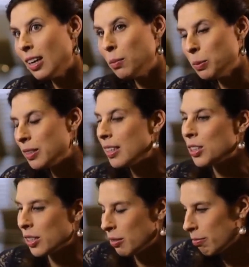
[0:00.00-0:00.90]

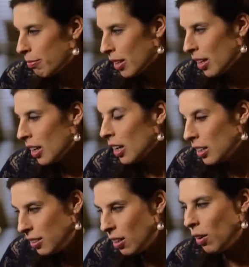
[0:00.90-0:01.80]
opposition.
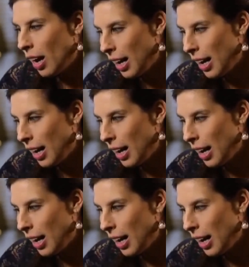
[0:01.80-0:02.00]
So